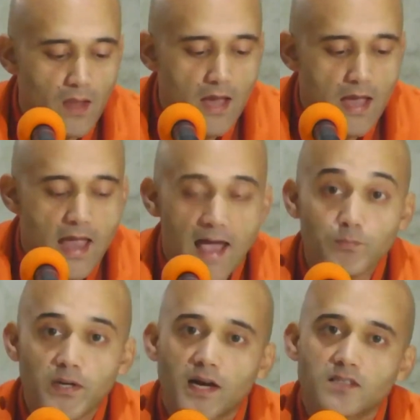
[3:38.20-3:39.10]
And
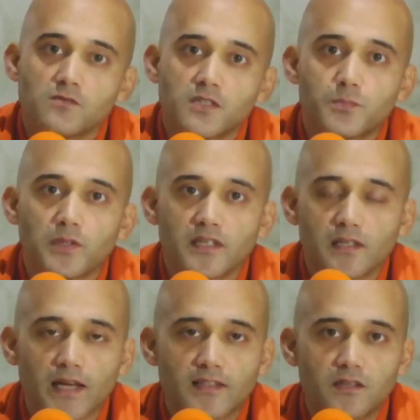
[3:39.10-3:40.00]
because of his political
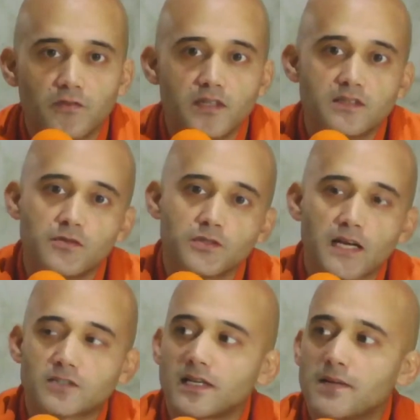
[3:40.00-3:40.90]
activities, he was
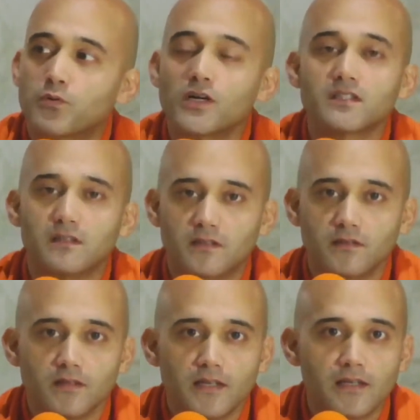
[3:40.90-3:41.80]
actually imprisoned
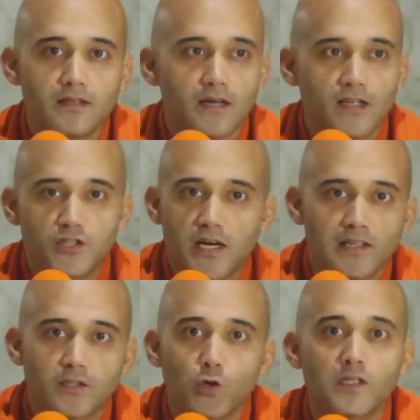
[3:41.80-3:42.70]
in a jail
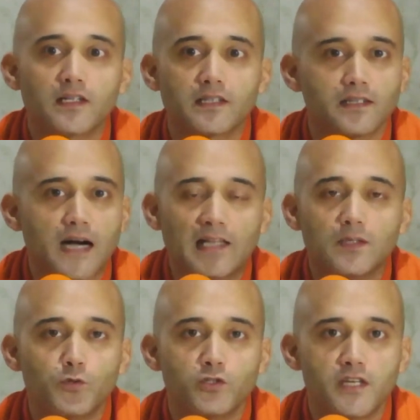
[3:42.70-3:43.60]
in Kolkata, the
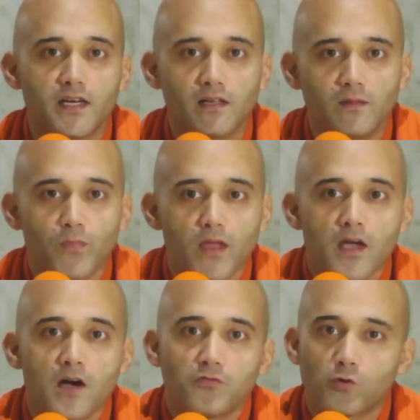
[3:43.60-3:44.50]
Alipur jail,
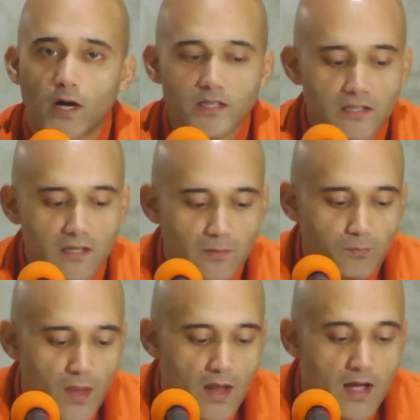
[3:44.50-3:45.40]
for 1 year.
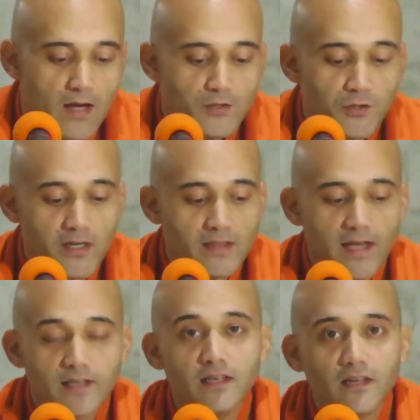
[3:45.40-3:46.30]
During
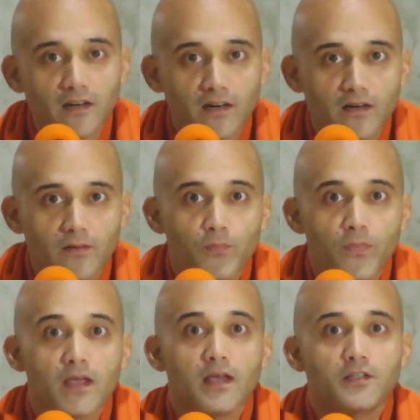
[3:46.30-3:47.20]
that year,
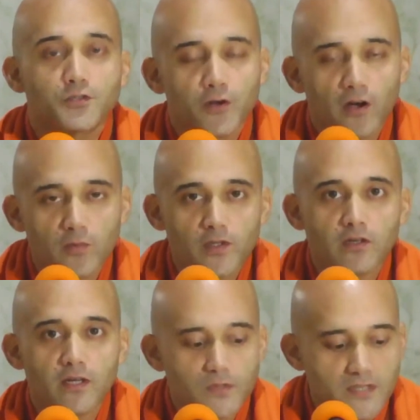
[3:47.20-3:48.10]
Sri Aurobindo
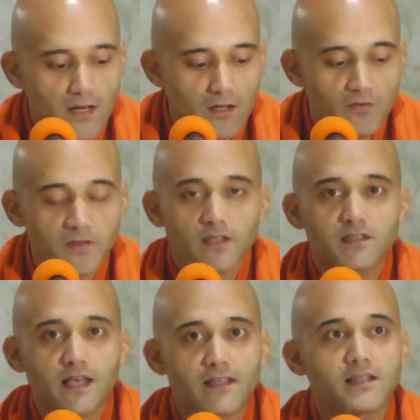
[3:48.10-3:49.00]
himself
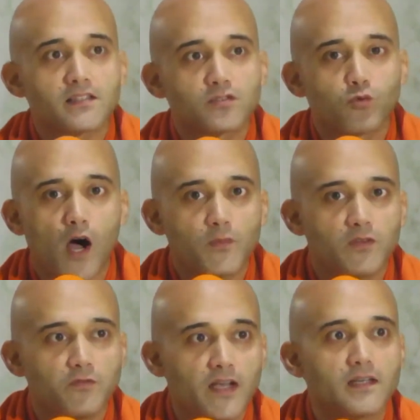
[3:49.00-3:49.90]
says that Swami
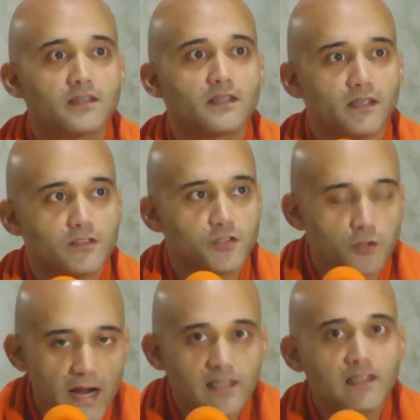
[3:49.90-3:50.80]
Vivekananda
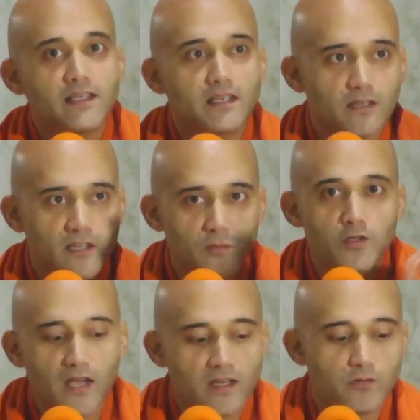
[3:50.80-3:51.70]
directly
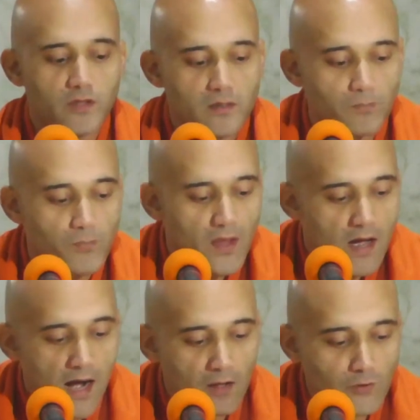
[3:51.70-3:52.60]
communicated with him.
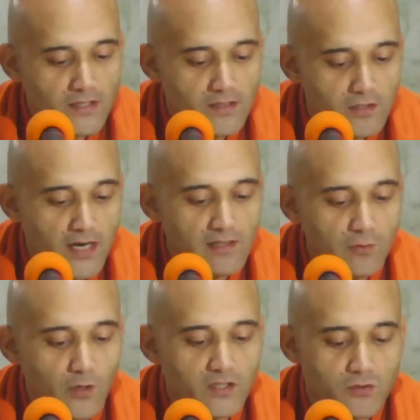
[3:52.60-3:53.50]
I'll read directly
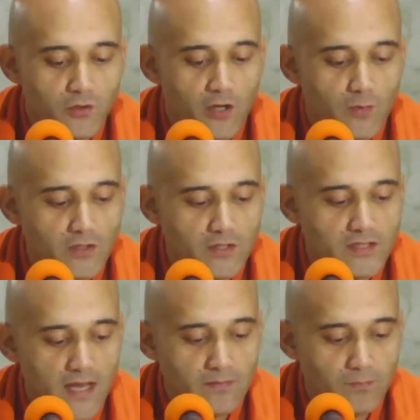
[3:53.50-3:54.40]
what Sri Aurobindo
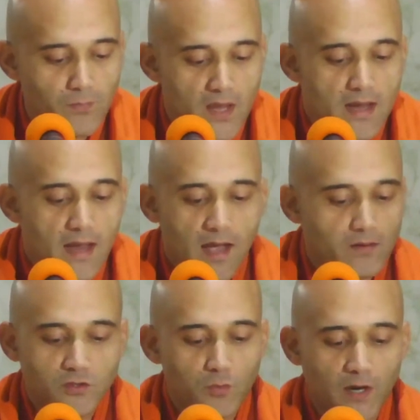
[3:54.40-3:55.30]
said.
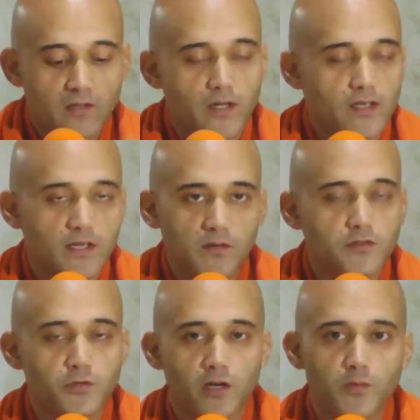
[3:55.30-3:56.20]
So by the way,
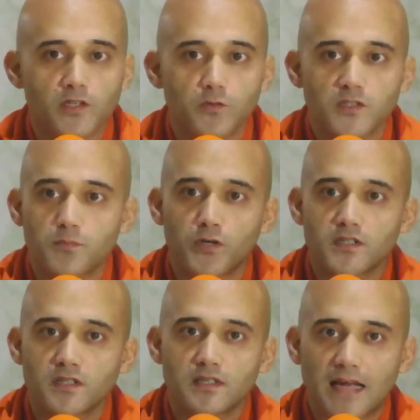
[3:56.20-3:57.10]
Sri Aurobindo was
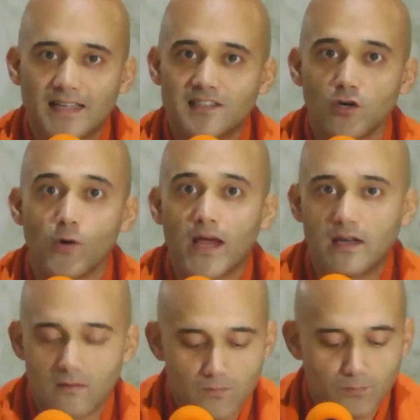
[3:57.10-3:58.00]
imprisoned in 1908.
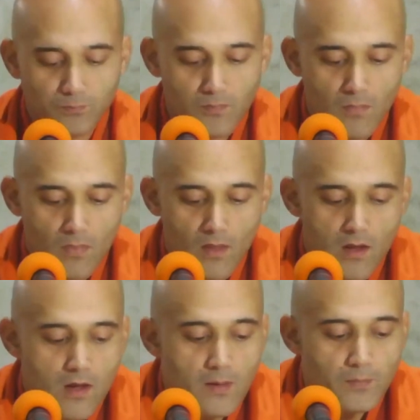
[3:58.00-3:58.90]

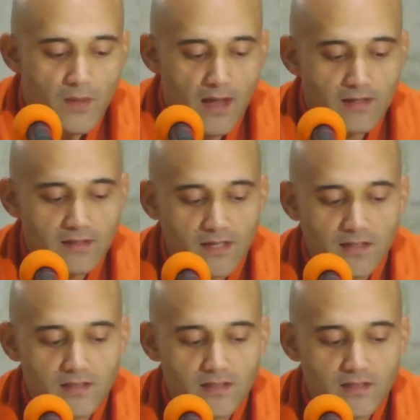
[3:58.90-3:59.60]
And he says,